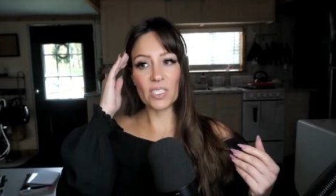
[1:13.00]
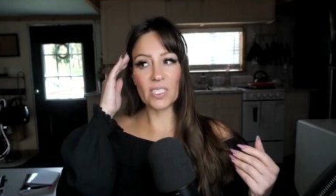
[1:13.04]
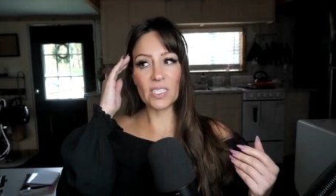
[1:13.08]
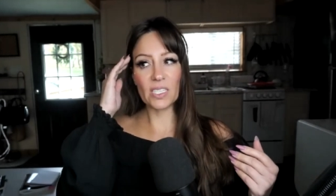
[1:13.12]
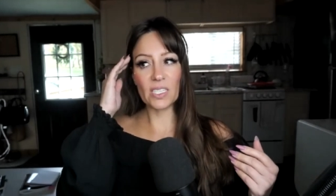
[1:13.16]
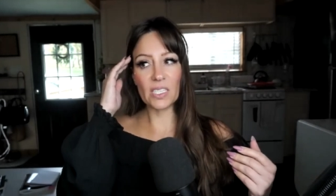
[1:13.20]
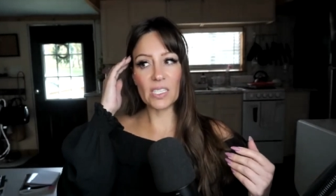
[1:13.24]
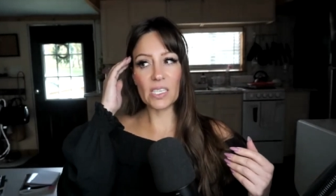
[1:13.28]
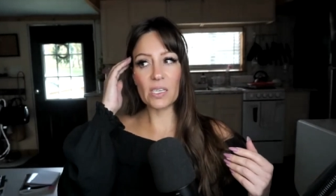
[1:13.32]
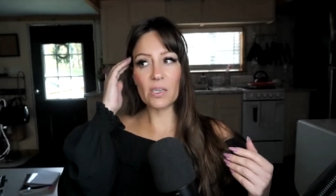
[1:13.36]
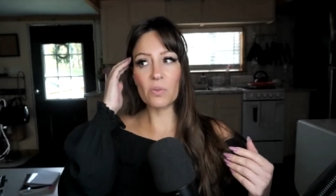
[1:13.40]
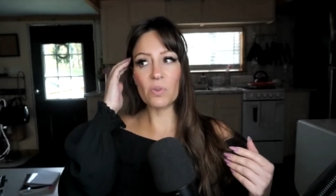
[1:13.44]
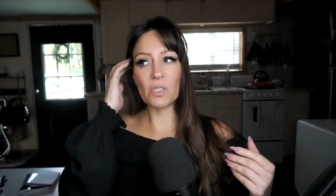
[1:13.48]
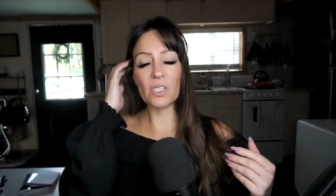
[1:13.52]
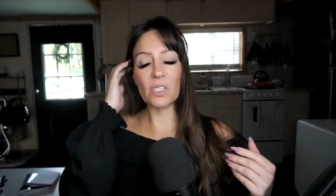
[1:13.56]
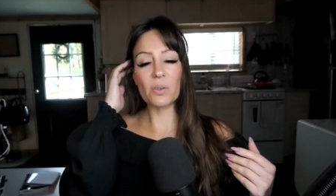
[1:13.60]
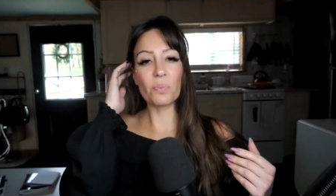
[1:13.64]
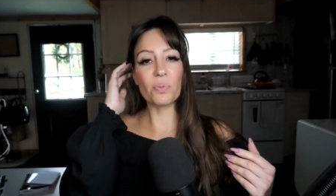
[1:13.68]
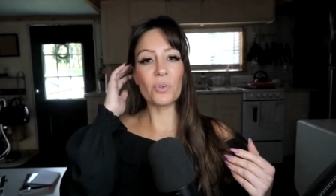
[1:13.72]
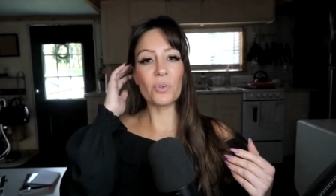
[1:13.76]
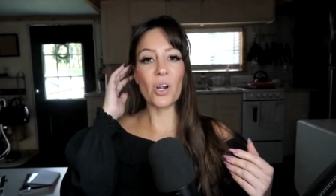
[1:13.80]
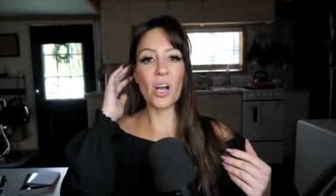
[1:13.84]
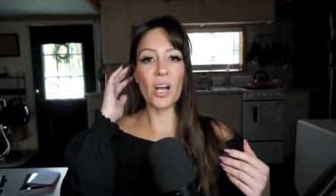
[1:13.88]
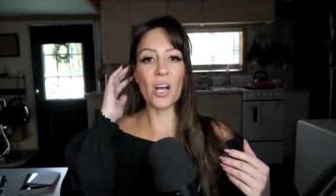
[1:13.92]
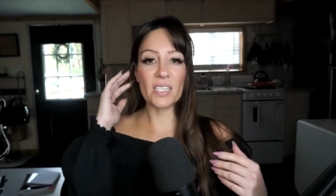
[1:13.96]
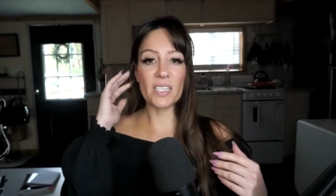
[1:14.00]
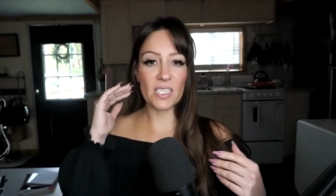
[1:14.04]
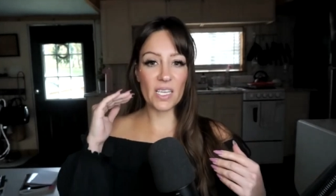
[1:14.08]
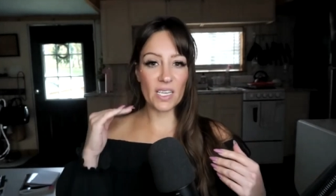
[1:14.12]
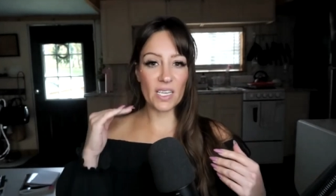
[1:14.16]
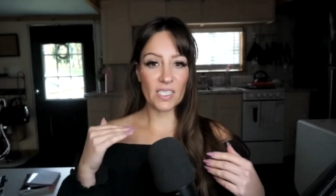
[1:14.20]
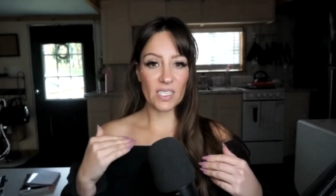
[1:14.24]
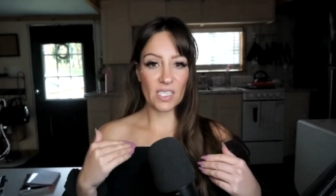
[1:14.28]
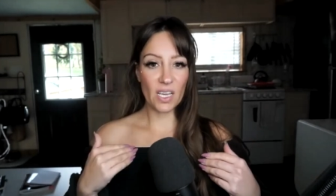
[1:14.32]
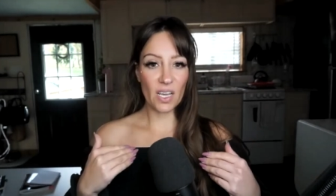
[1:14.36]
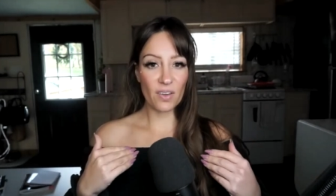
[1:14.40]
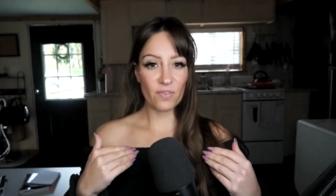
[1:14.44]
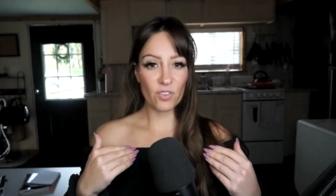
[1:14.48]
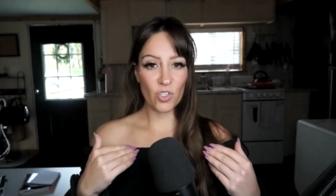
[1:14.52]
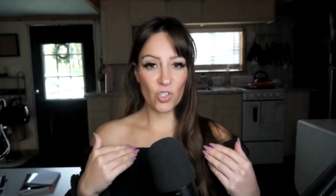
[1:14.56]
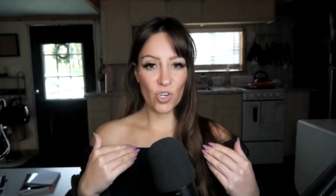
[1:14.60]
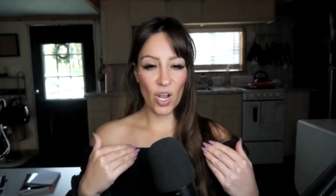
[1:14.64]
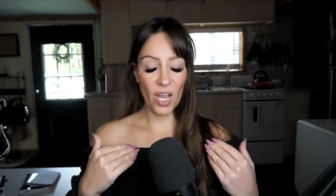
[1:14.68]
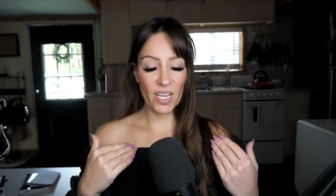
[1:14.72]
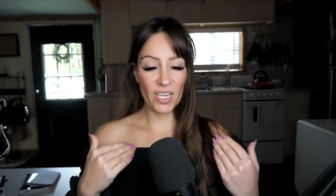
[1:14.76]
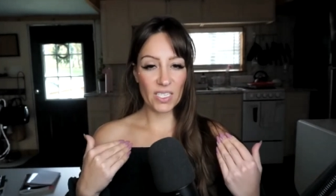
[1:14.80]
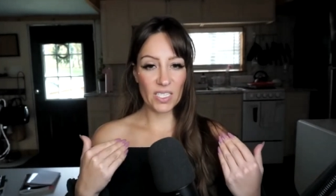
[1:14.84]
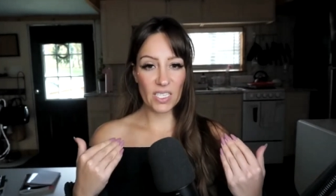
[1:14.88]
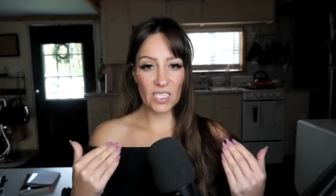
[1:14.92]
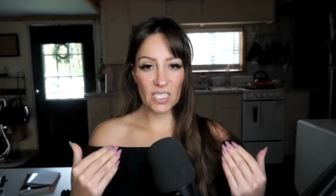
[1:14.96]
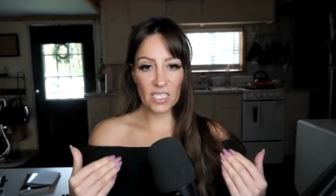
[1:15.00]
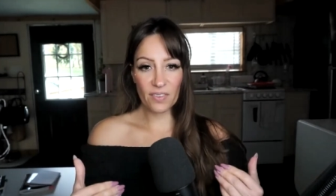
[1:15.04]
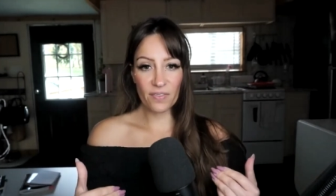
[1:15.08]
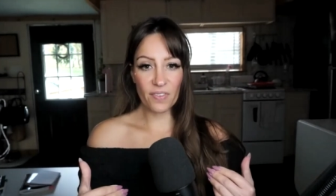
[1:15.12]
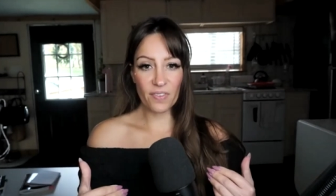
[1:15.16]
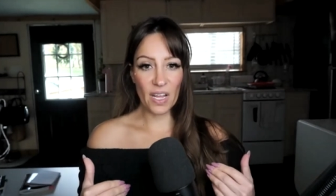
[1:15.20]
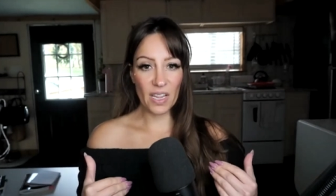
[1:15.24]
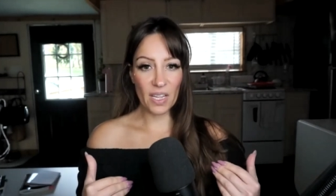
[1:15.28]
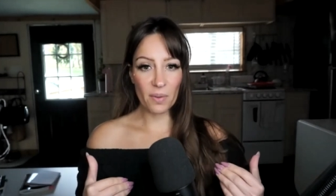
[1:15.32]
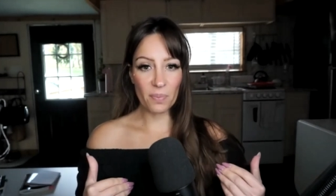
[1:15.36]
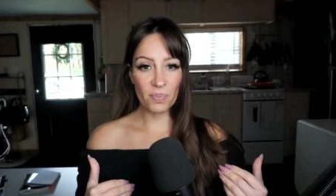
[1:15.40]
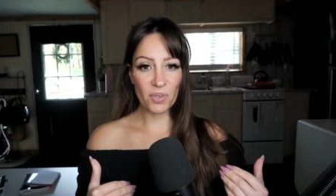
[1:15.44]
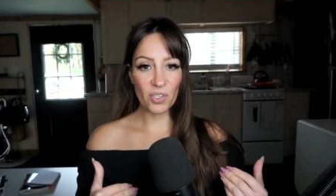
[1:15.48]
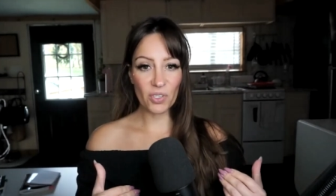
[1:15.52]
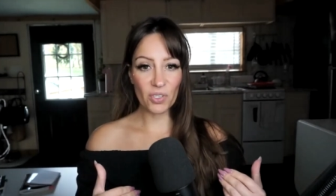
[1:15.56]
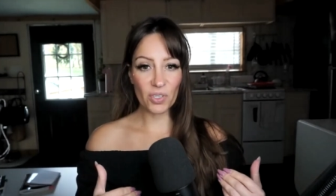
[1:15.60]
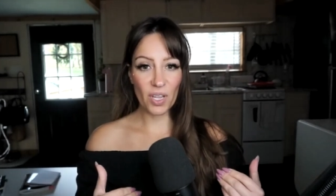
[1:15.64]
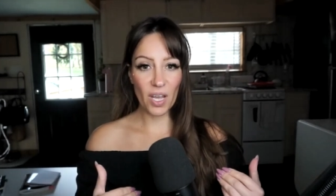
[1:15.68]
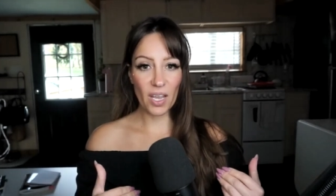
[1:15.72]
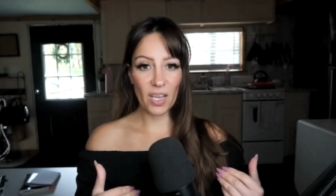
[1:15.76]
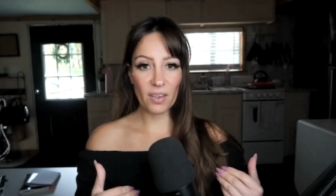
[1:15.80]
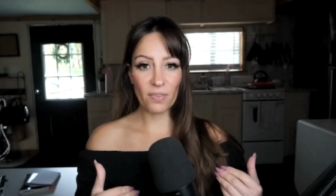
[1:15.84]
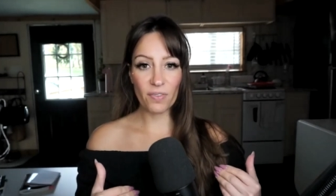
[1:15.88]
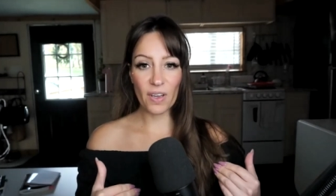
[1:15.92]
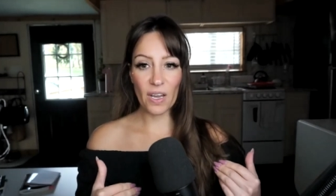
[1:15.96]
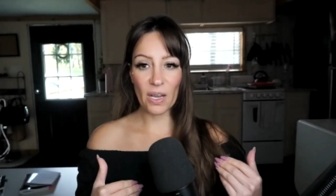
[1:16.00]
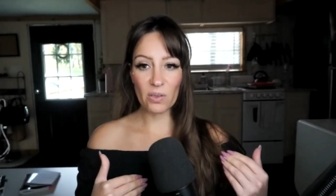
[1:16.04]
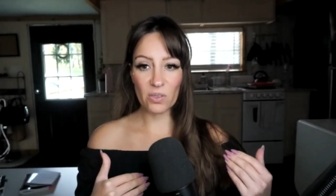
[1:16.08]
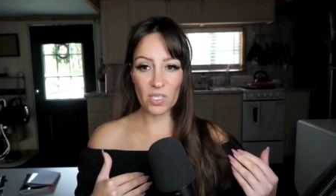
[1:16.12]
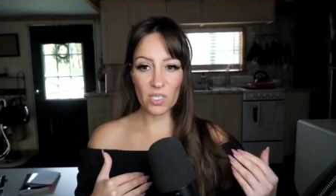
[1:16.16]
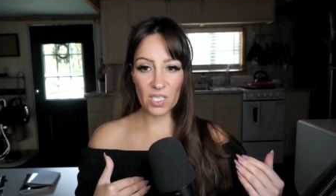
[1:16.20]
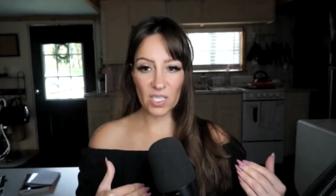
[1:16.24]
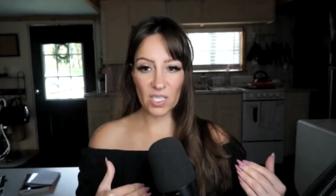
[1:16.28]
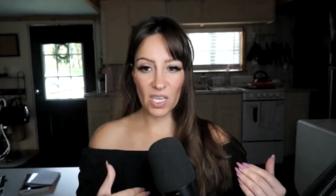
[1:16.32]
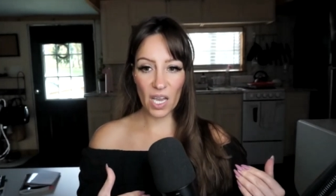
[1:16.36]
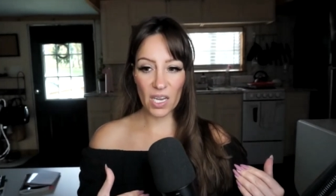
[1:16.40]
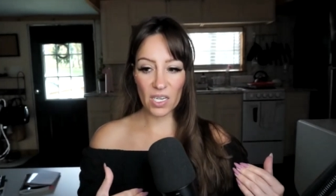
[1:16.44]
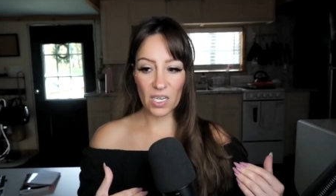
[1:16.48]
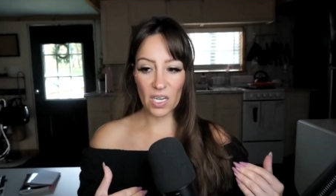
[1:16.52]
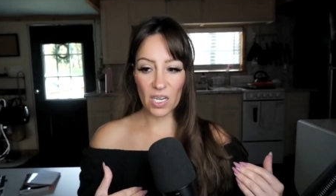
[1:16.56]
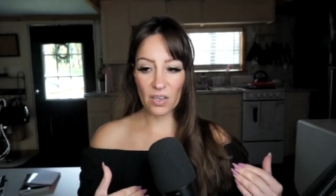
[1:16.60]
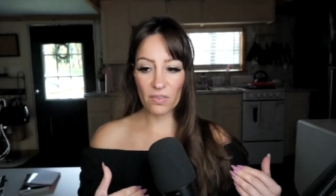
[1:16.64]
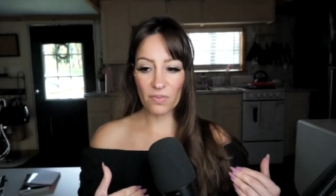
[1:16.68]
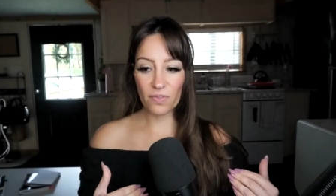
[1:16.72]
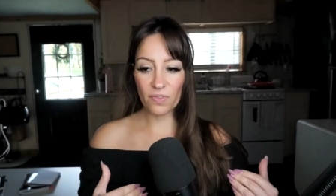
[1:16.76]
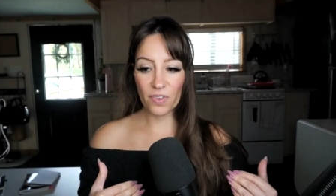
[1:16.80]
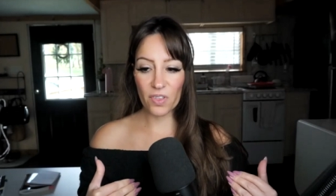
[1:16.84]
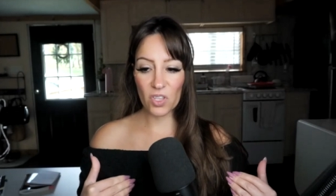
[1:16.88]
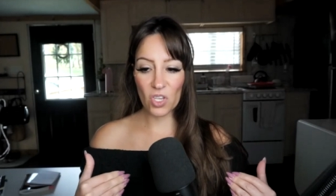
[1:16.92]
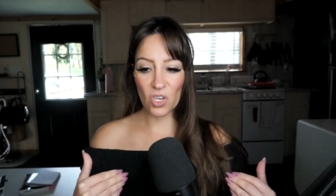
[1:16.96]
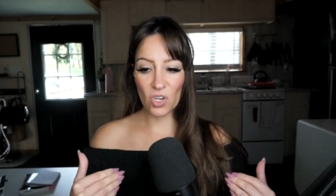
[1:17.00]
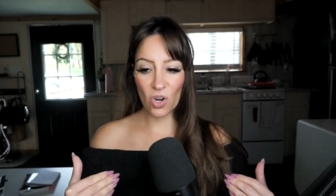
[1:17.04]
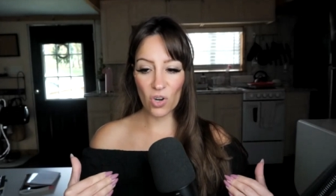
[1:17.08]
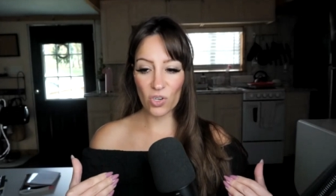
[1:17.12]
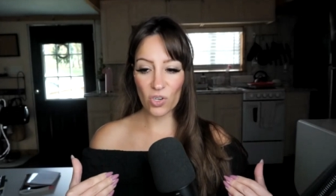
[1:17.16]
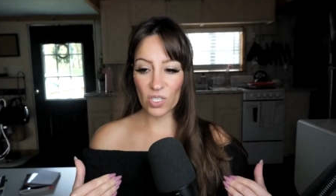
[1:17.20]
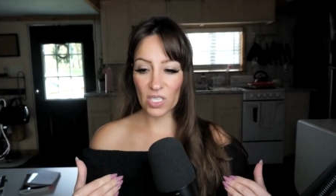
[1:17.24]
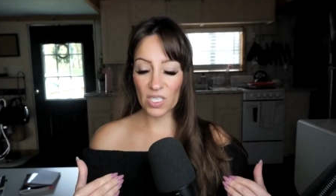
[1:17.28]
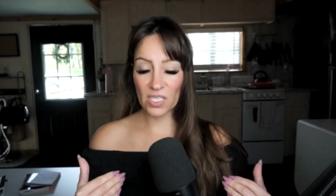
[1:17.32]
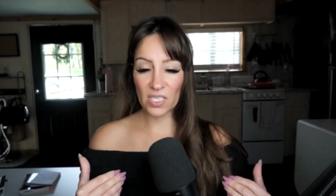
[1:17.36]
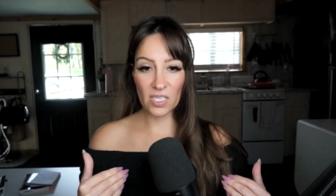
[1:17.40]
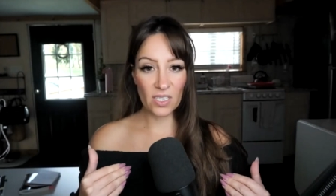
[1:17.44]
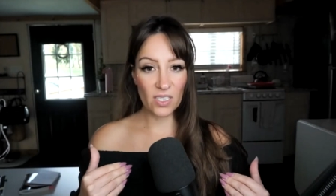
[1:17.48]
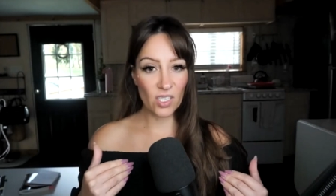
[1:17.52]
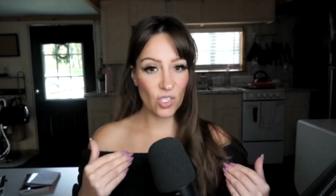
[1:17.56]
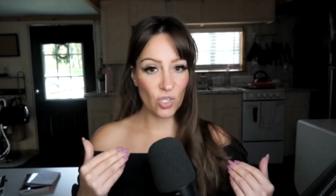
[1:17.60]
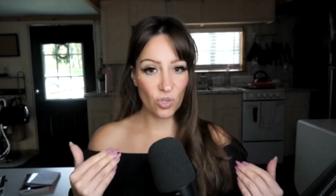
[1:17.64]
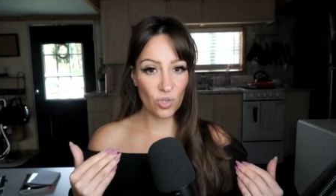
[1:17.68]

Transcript: dealing with the process of trying to develop your life outside of the narcissist,